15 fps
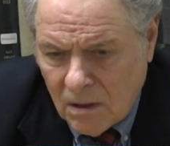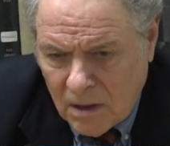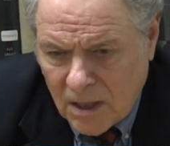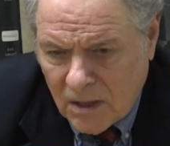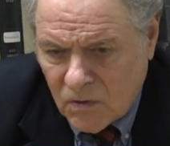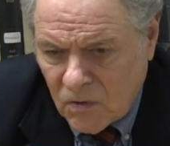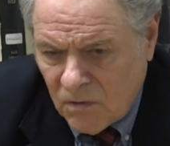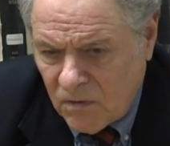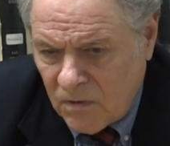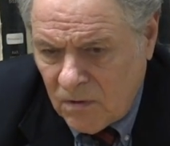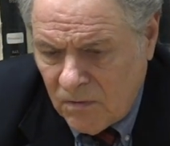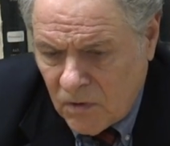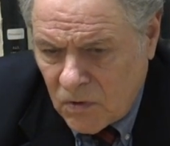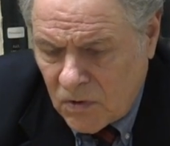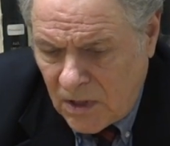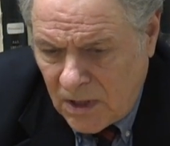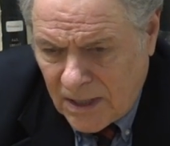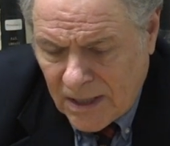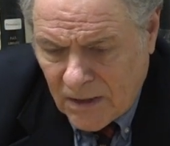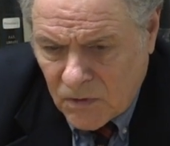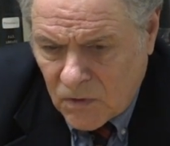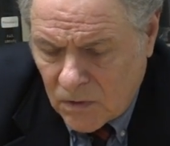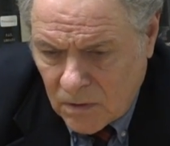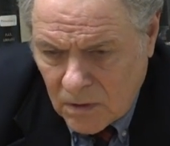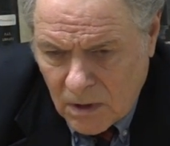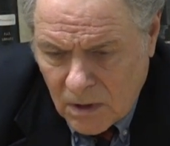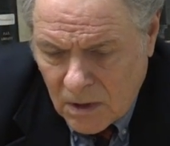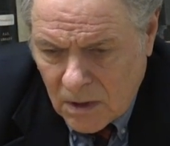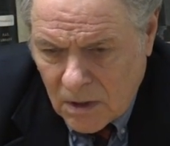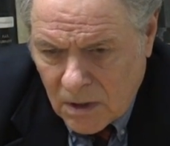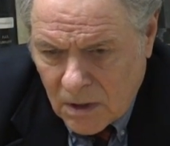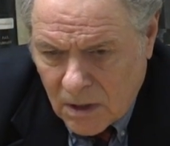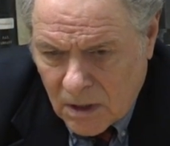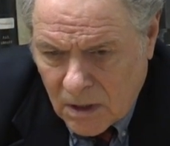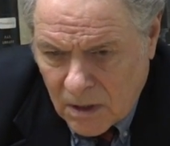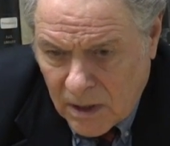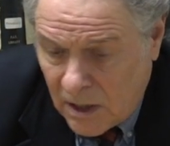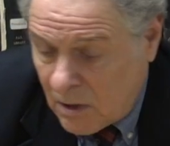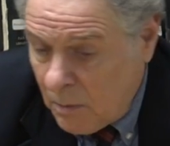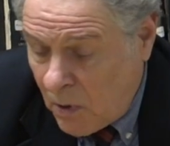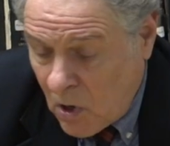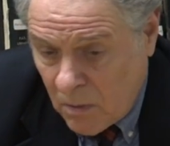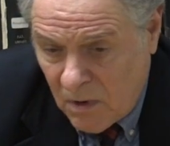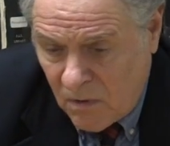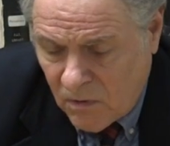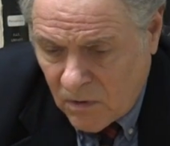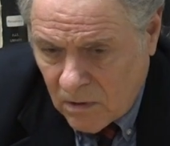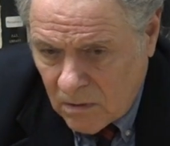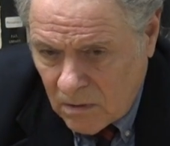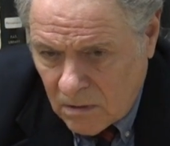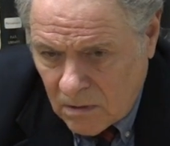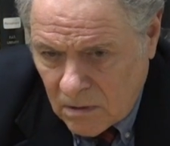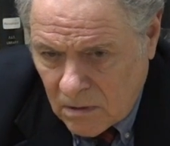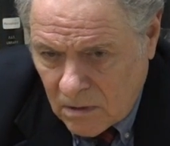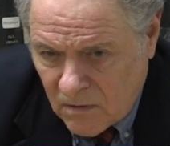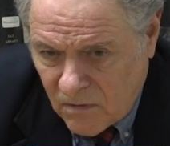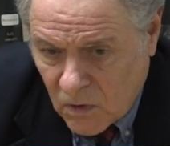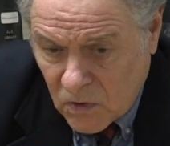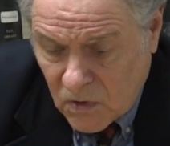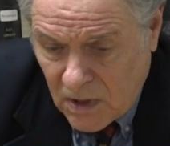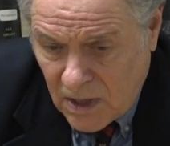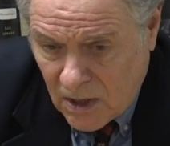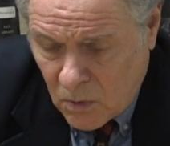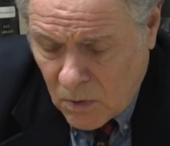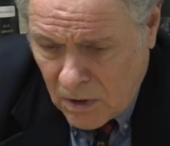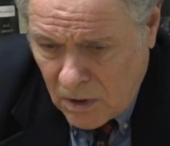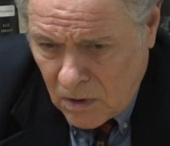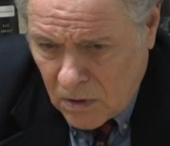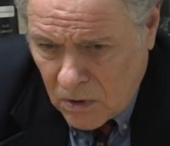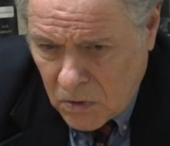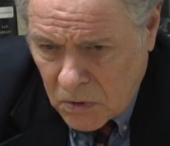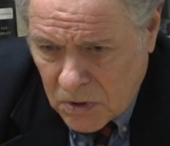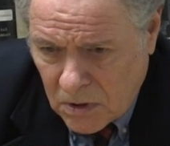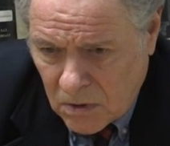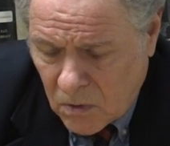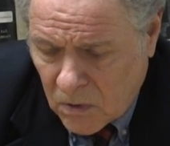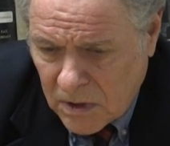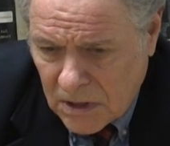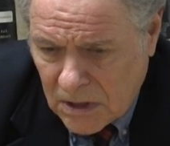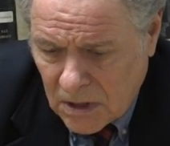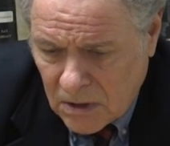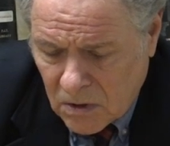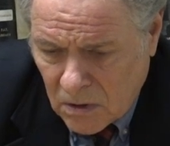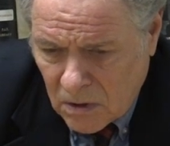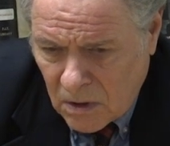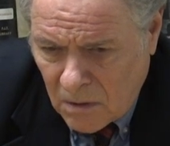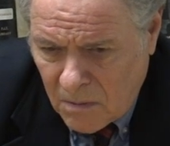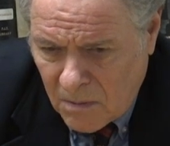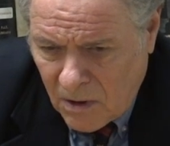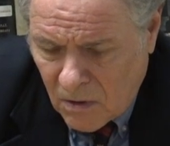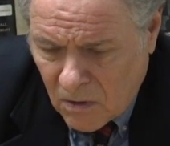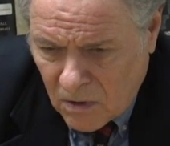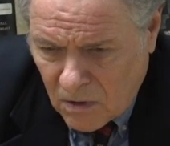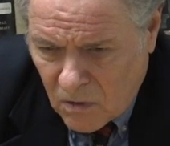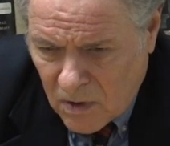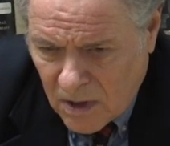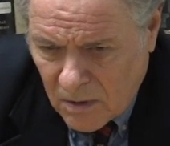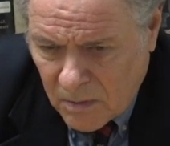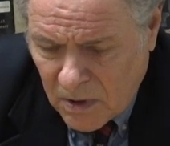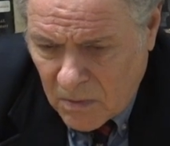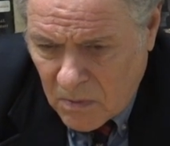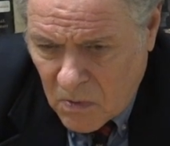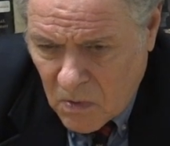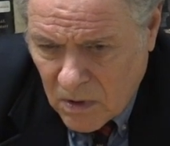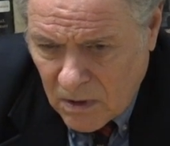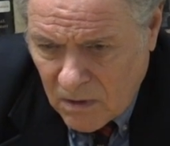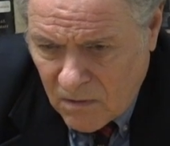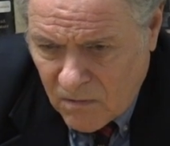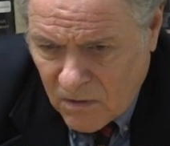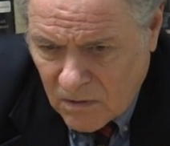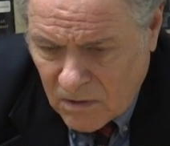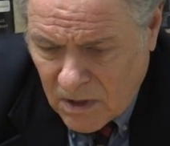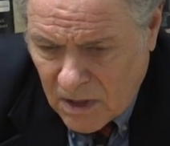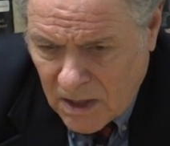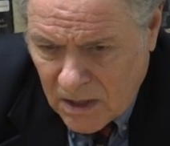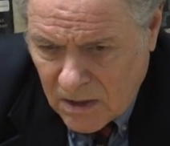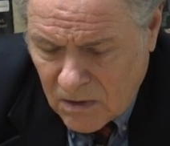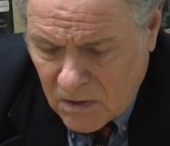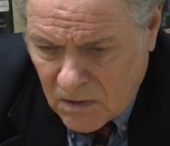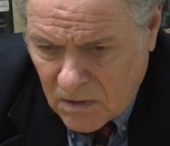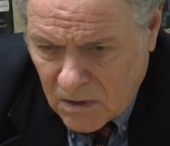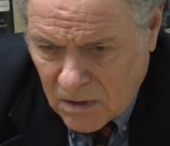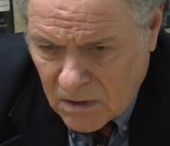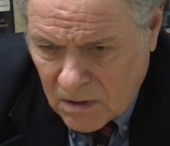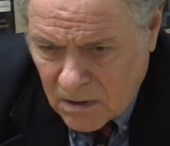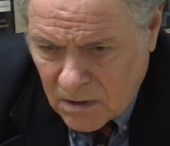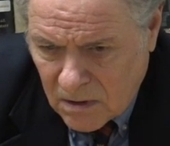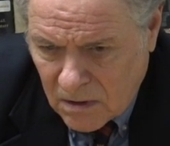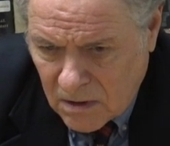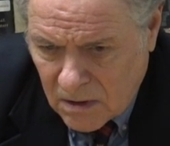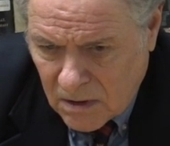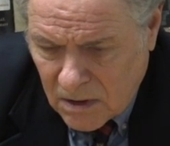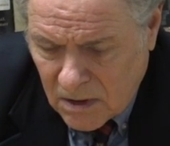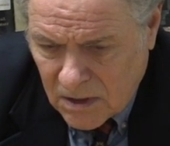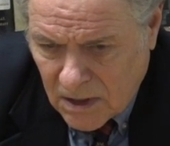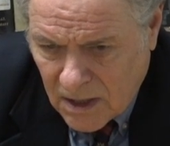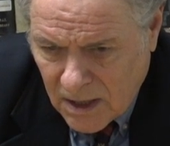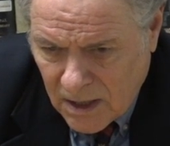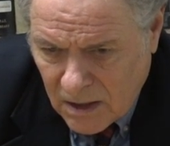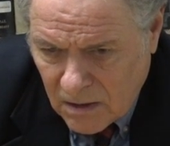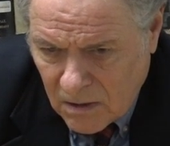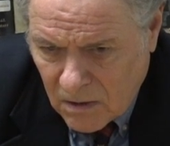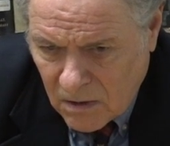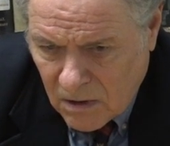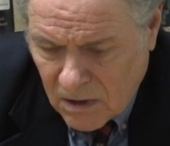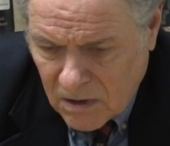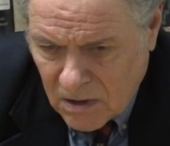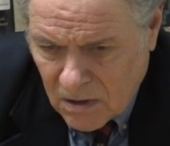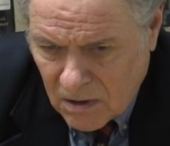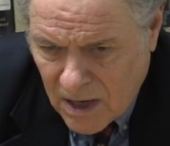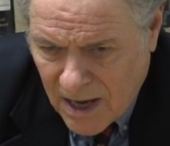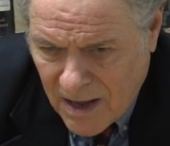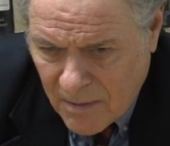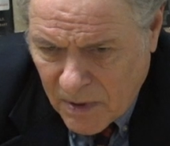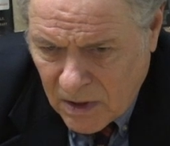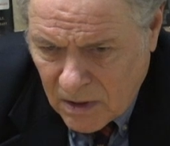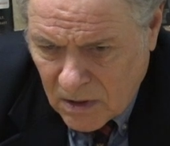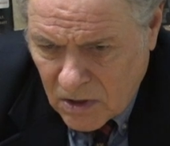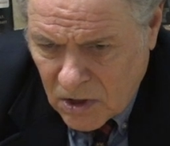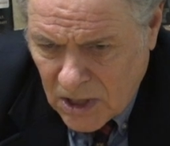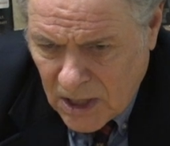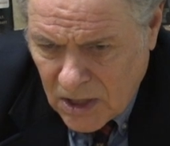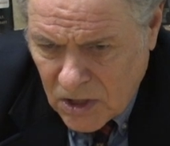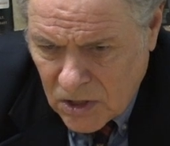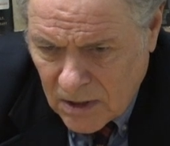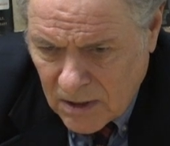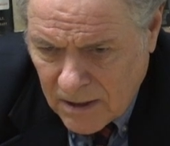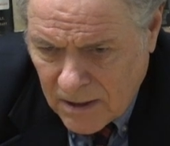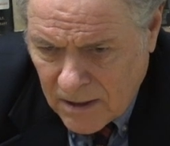council diversity council, uh, and a department for diversity, equity, inclusion. All these things are you know incredibly important for today's uh, society. There are things that are happening and changing.